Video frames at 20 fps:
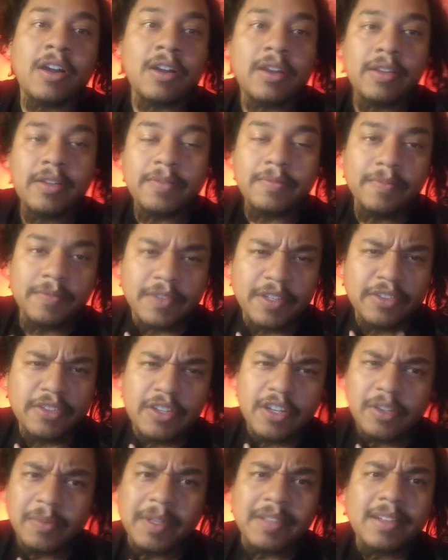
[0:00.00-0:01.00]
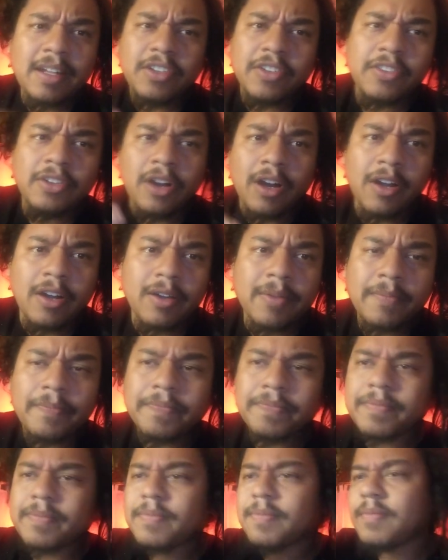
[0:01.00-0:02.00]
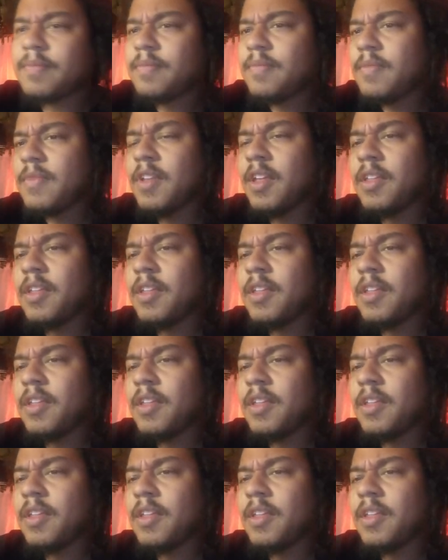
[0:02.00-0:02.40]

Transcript: not just art. Excuse me, it's not just art.